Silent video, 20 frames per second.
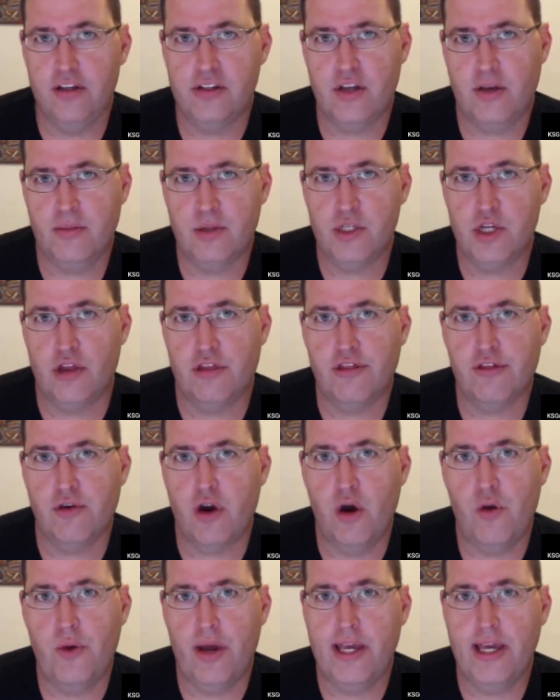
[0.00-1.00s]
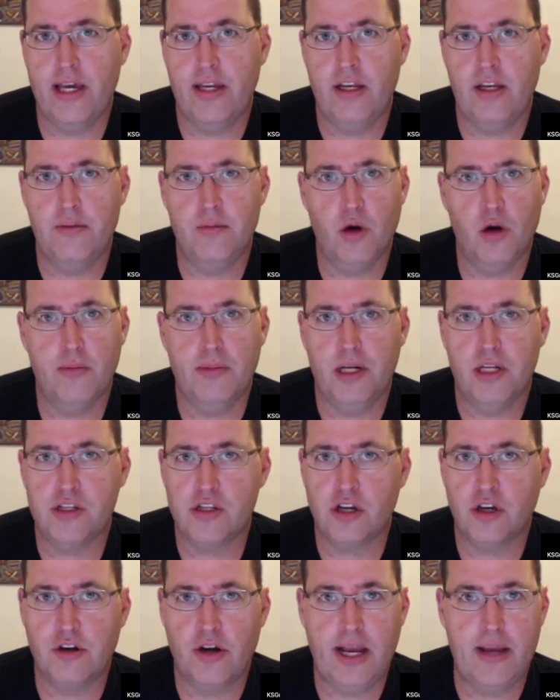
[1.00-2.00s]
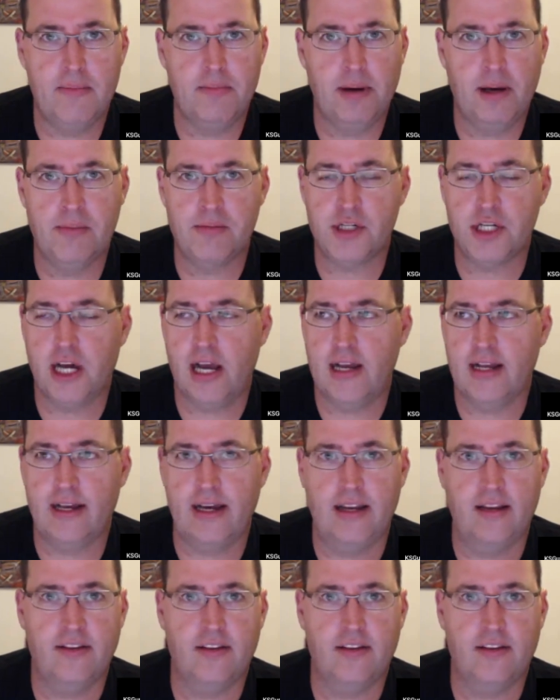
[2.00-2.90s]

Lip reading: it's almost a throwaway gun anymore, but it's a great pump shotgun.